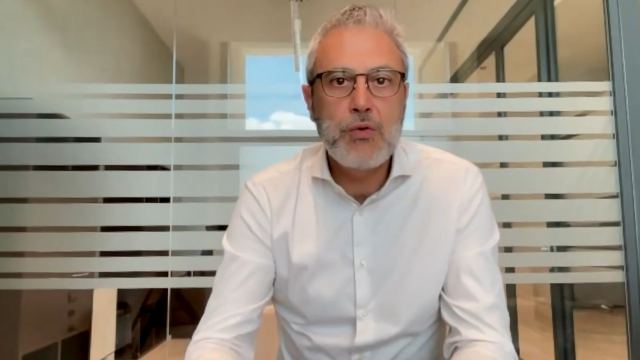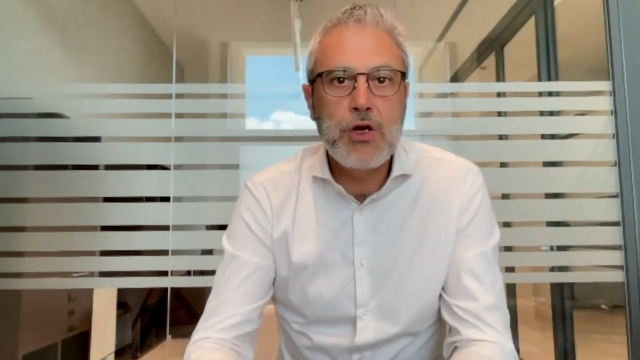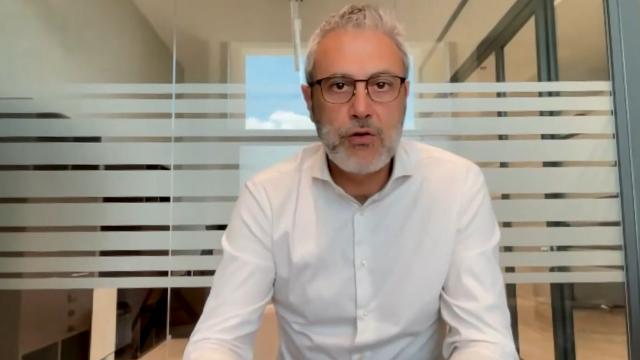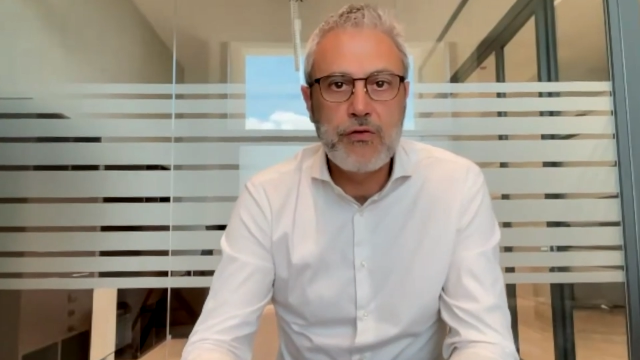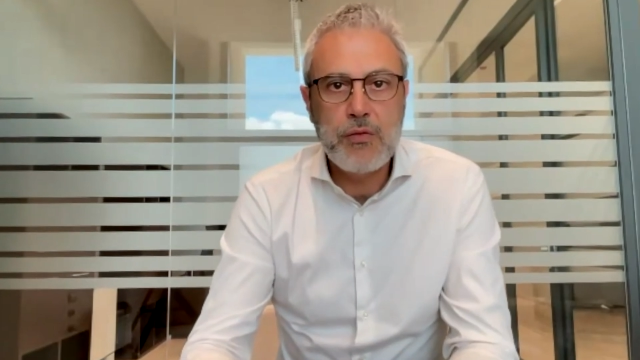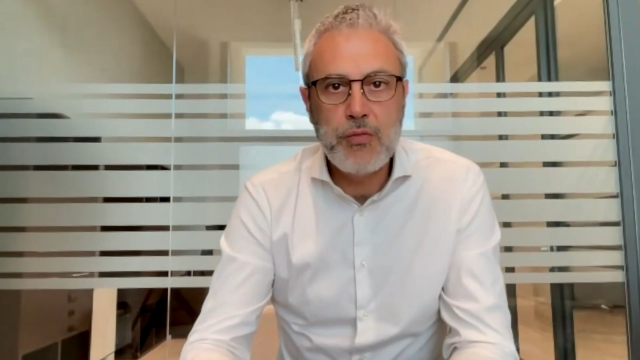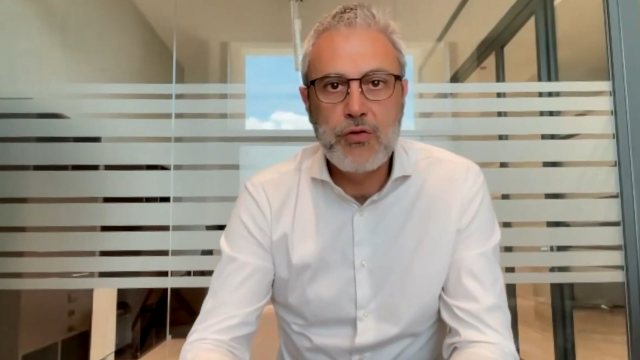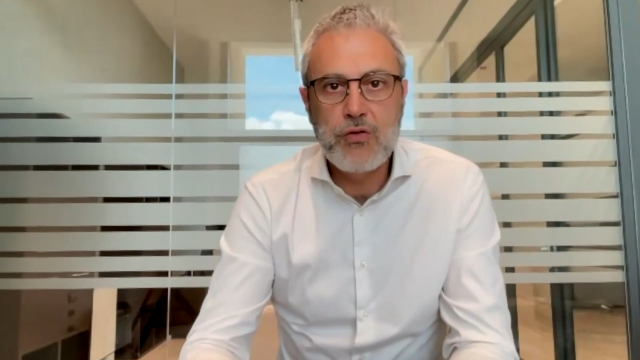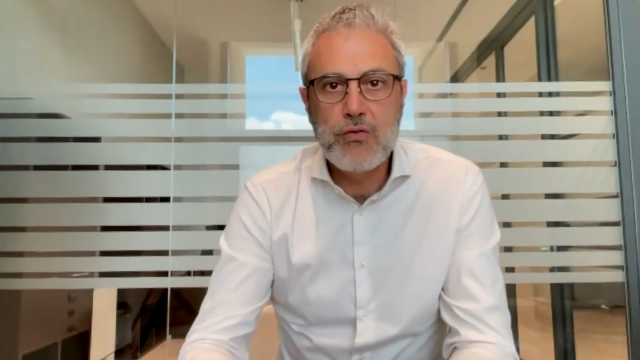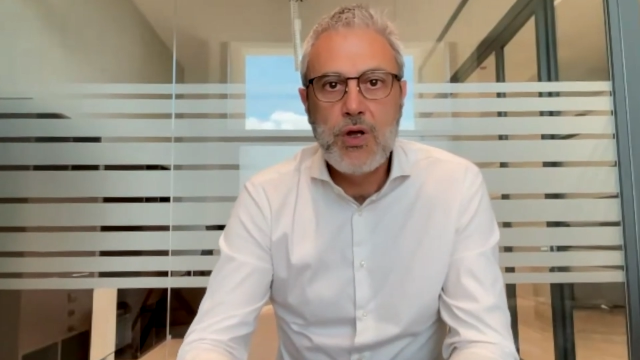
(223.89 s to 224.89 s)
will contribute
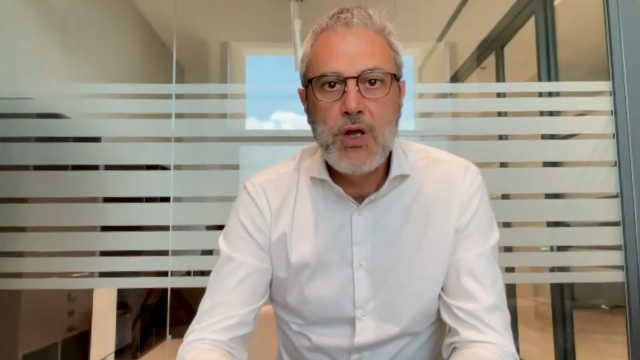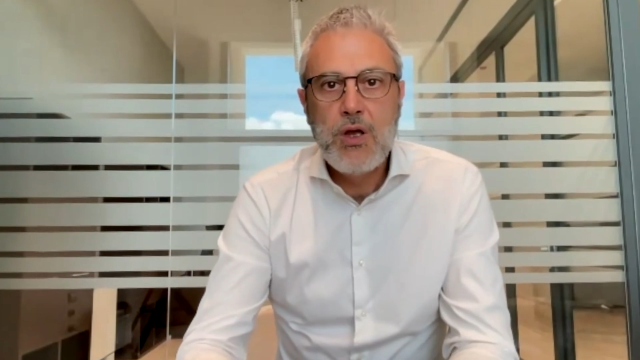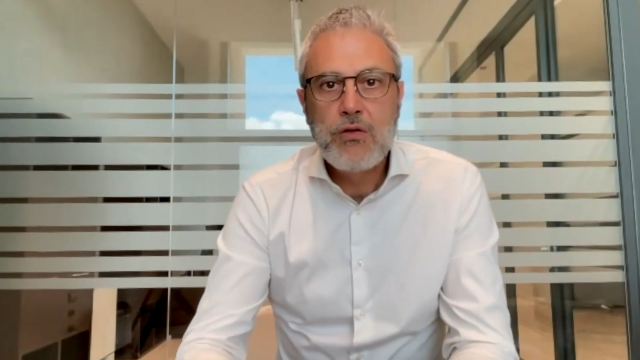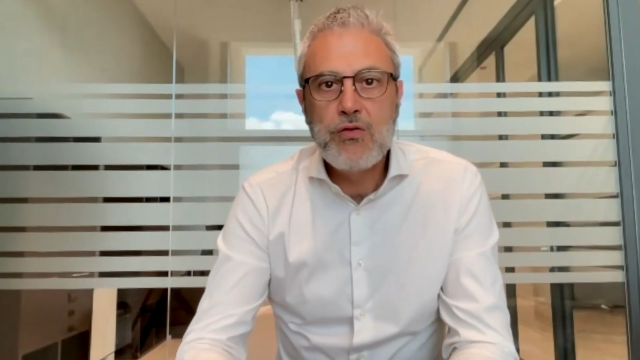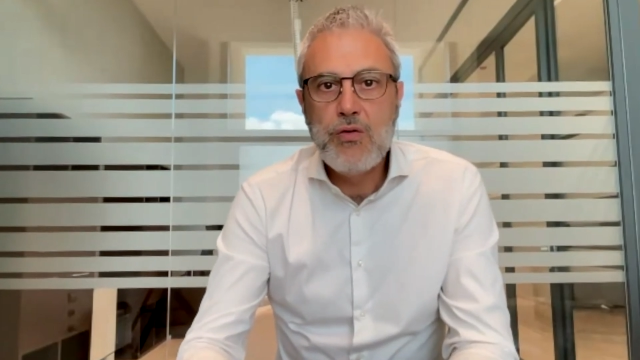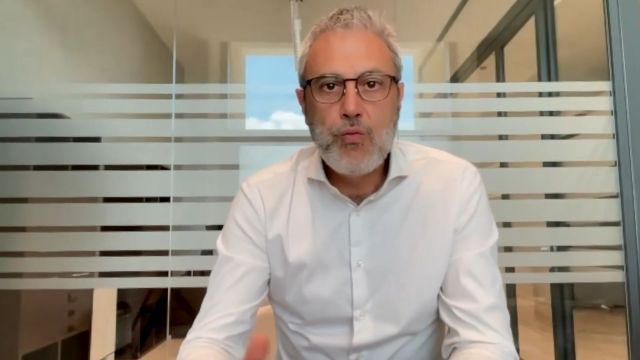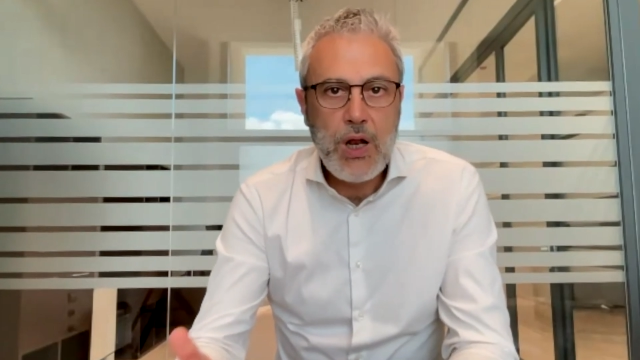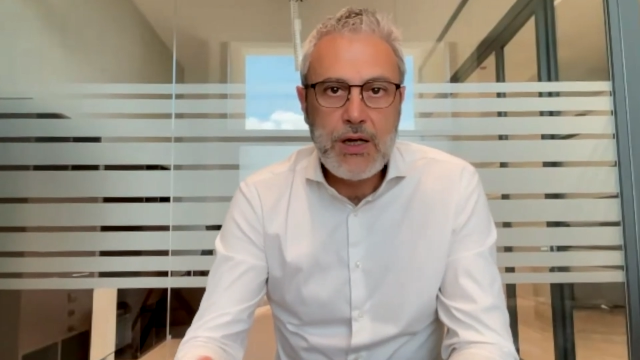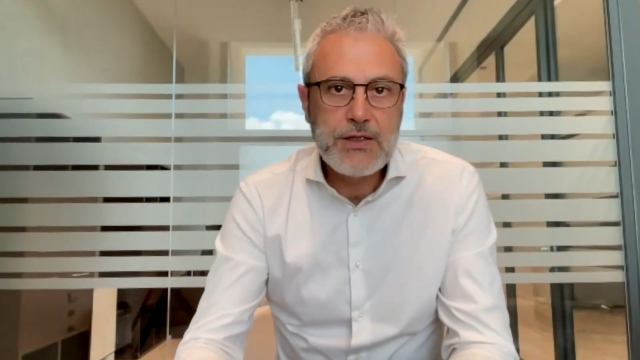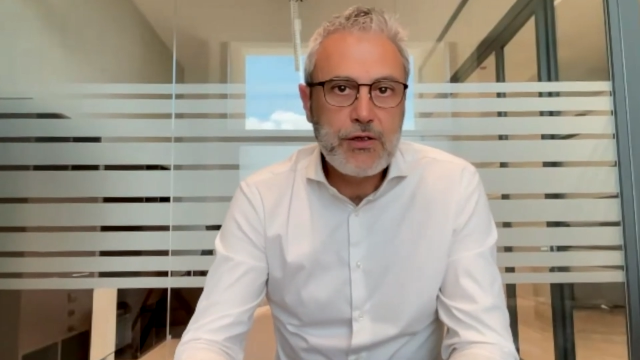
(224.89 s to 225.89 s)
to the
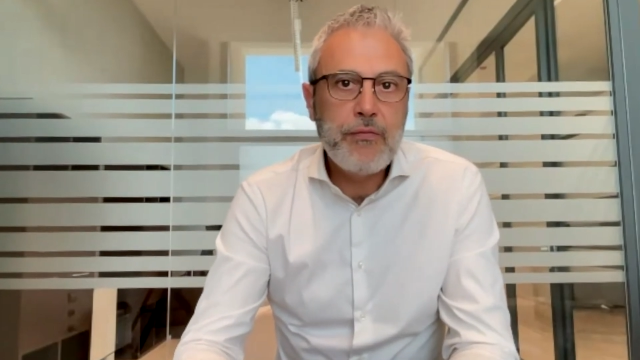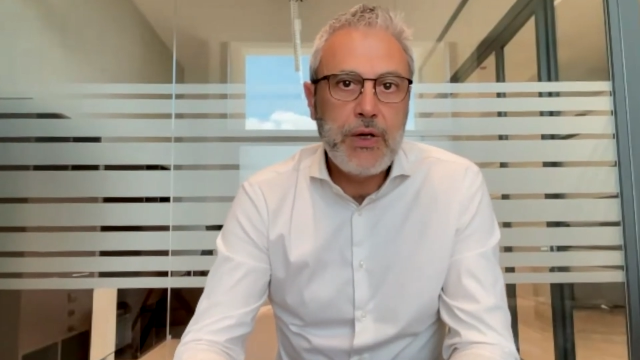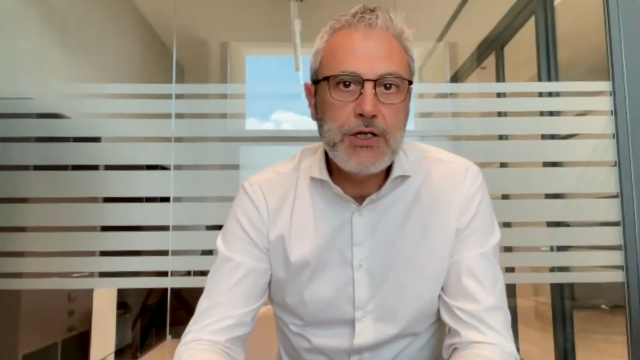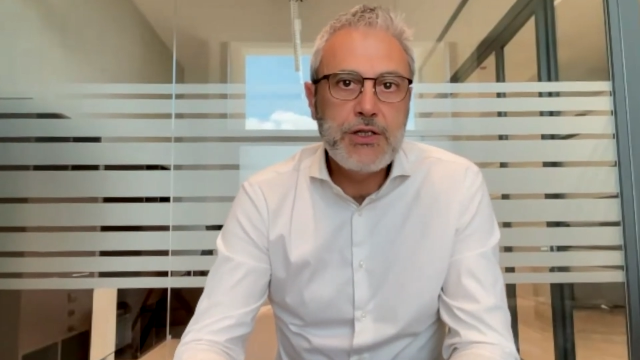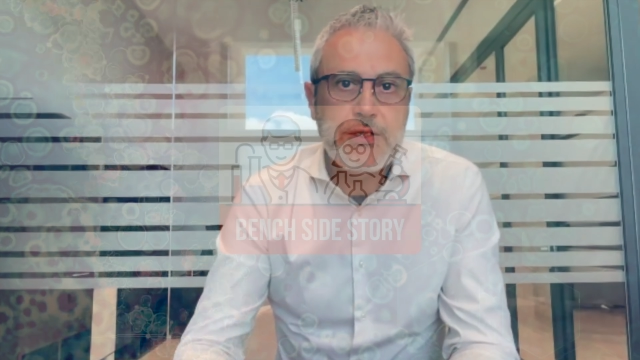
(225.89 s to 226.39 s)
wellness of patients.